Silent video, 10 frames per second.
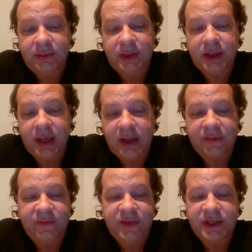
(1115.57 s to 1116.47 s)
We didn't
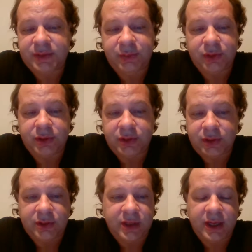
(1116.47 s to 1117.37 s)
have Facebook
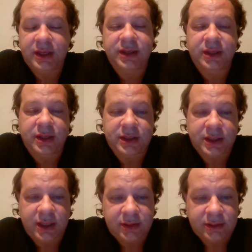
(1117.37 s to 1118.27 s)
or anything like
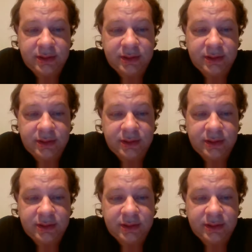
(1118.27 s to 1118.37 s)
that.